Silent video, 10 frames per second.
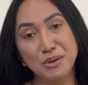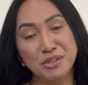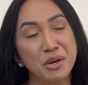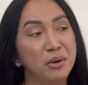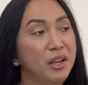
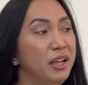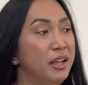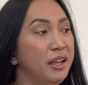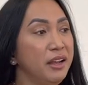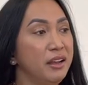So
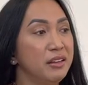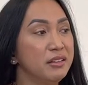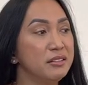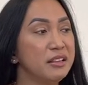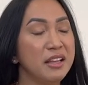
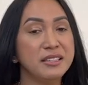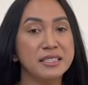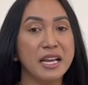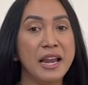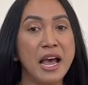things
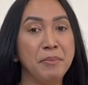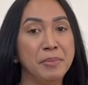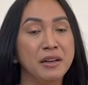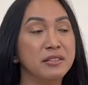can happen